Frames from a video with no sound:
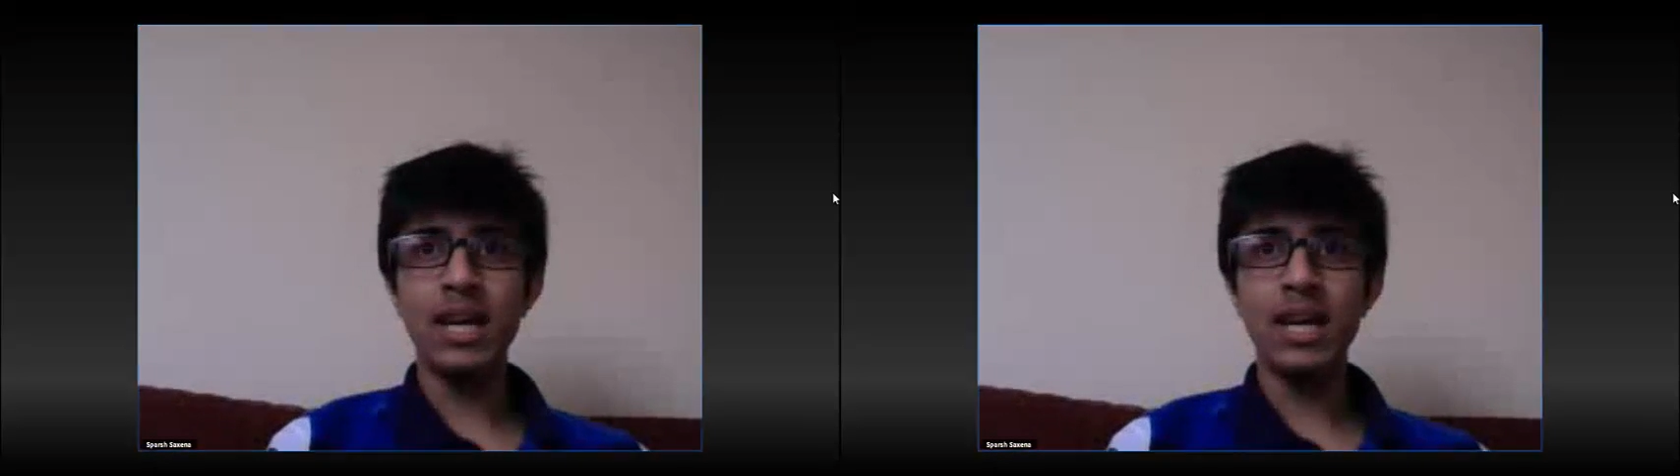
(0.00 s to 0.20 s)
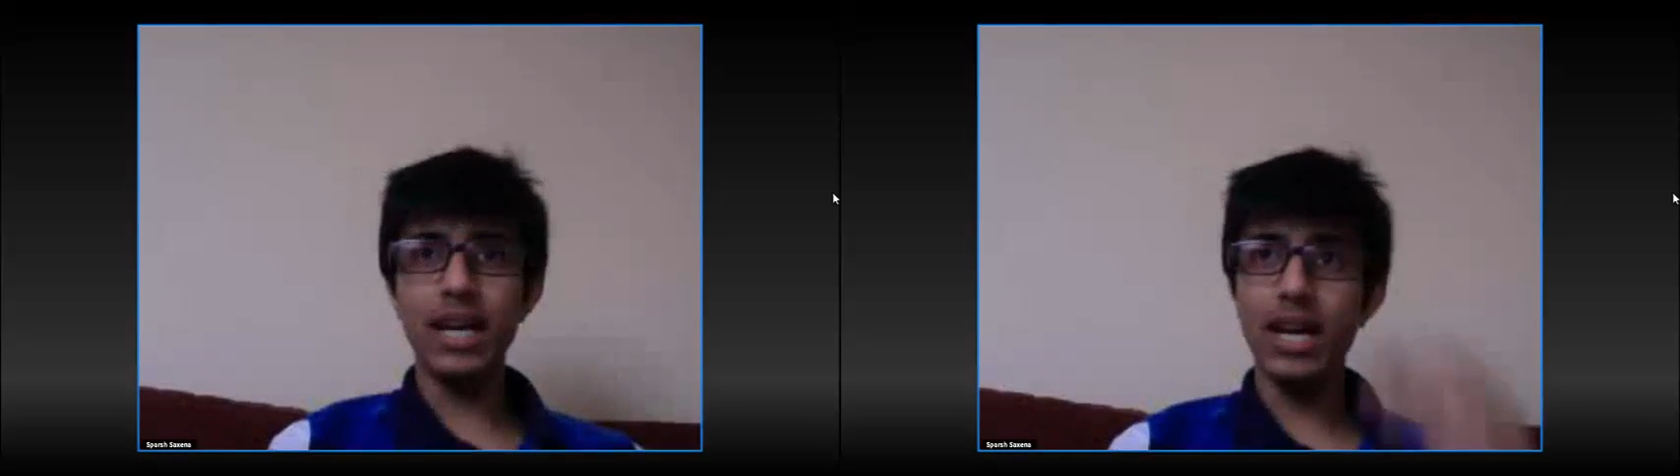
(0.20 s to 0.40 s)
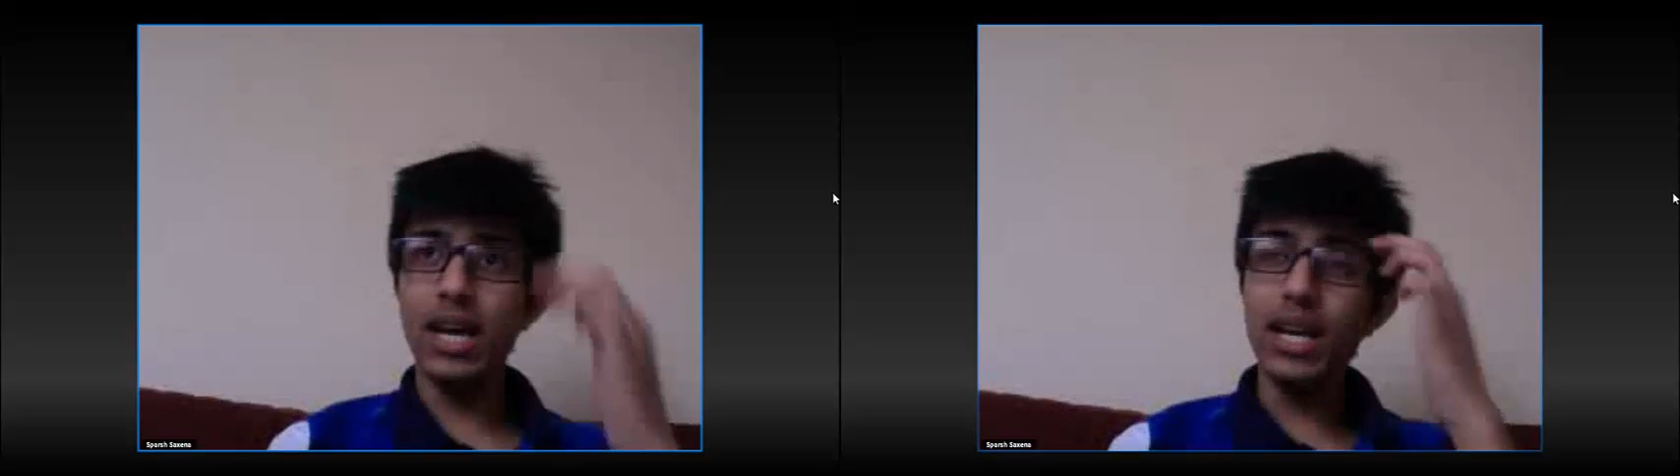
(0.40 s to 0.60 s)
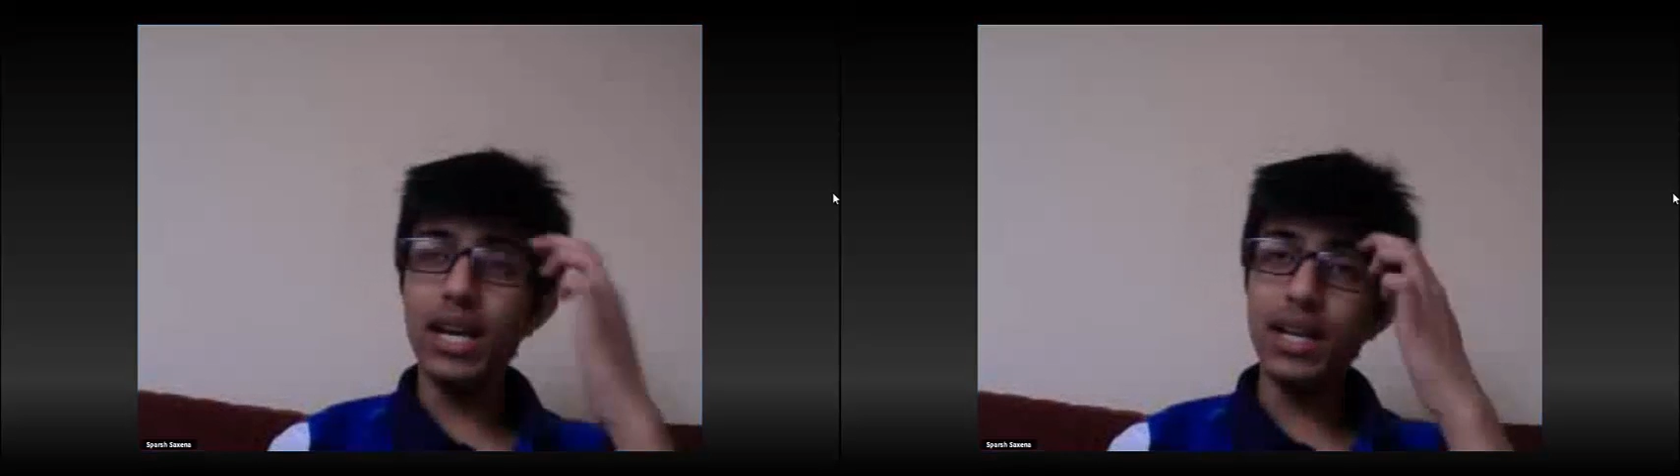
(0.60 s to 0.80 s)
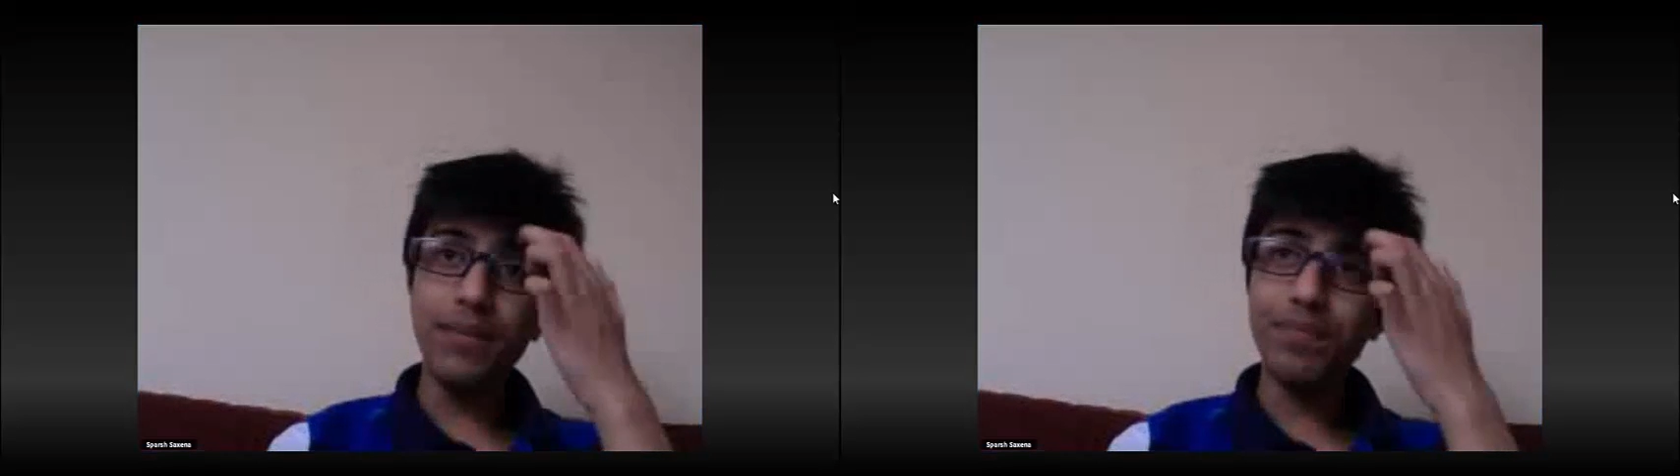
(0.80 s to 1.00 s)
I
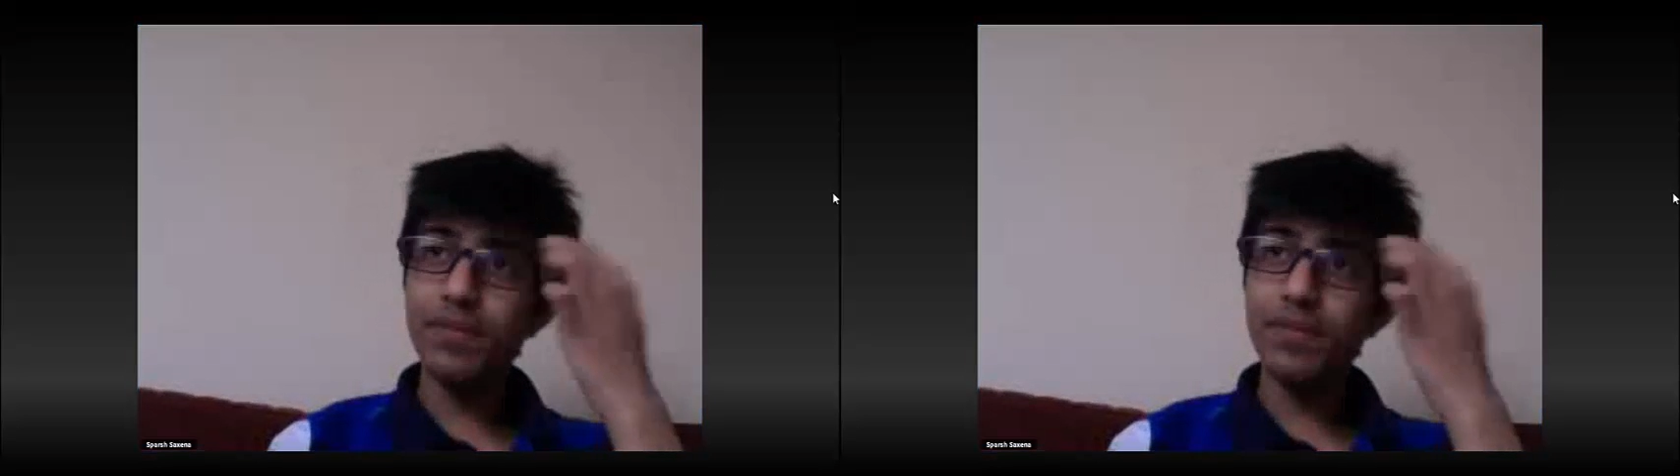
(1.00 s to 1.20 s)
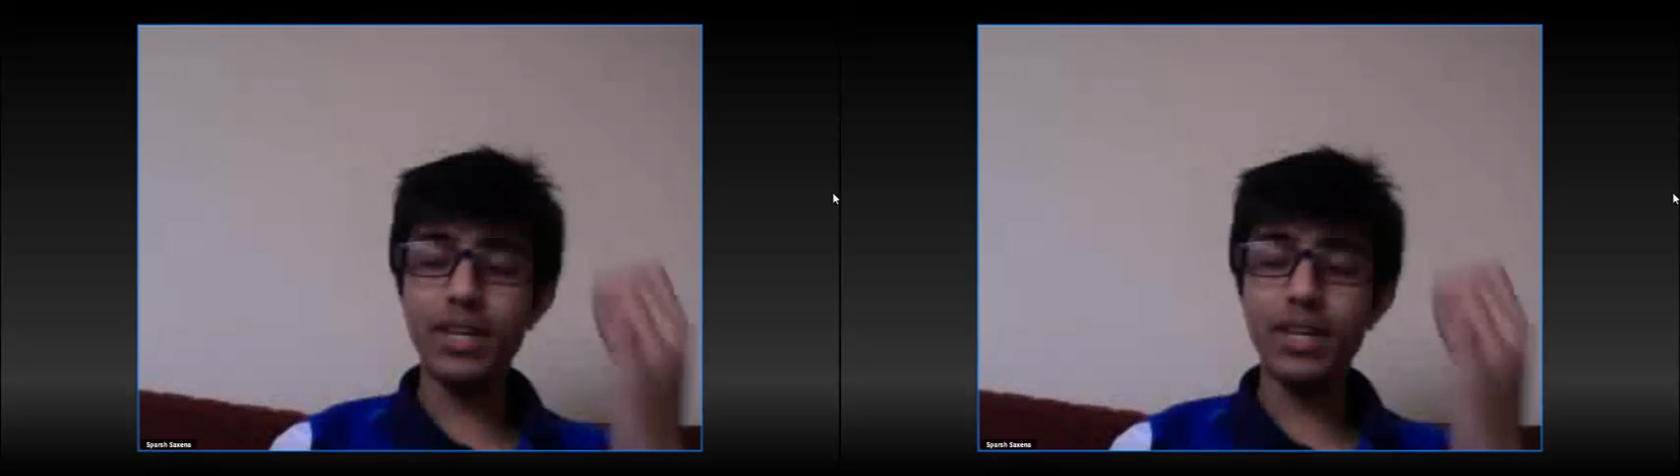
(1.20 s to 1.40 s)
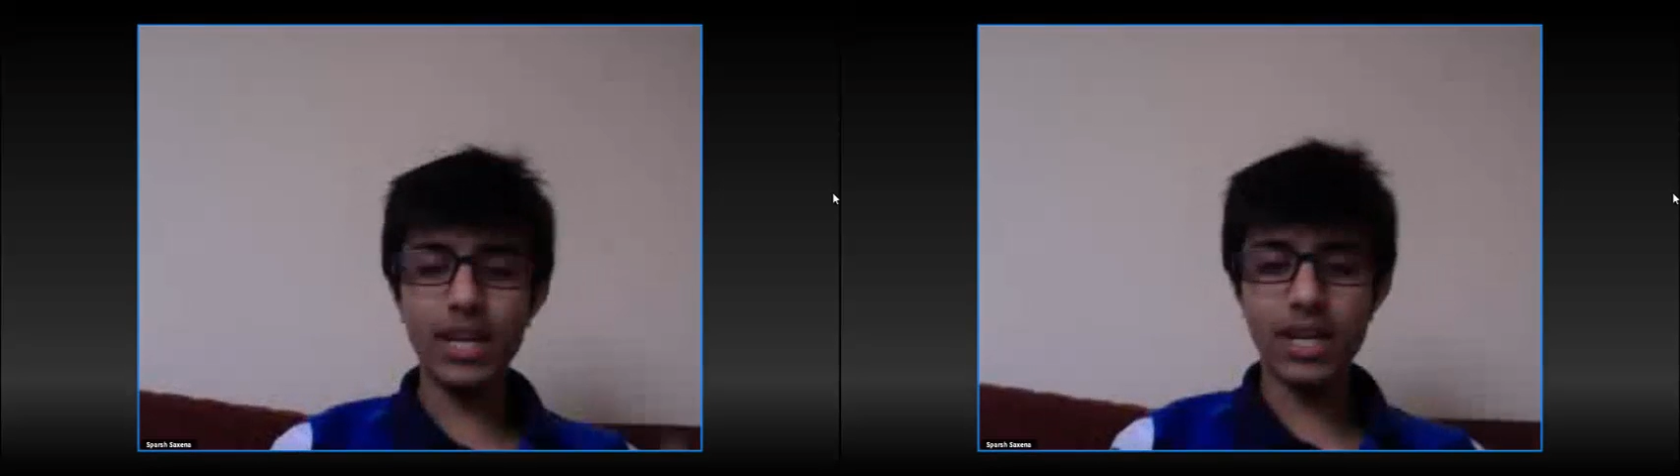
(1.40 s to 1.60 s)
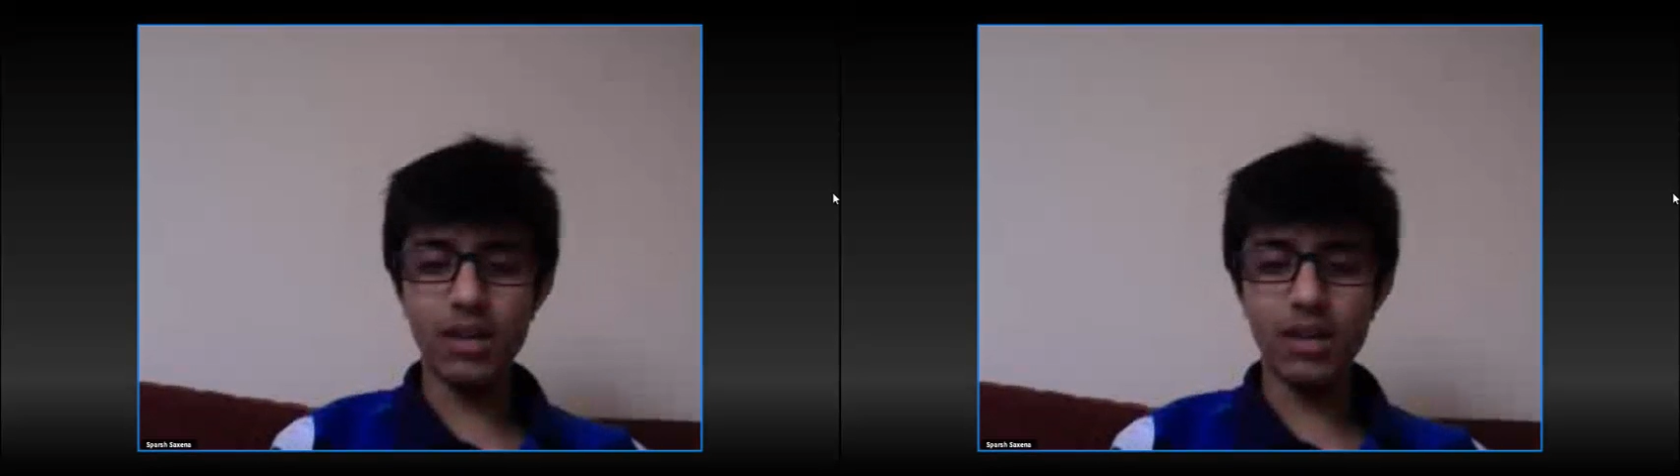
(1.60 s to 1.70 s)
had great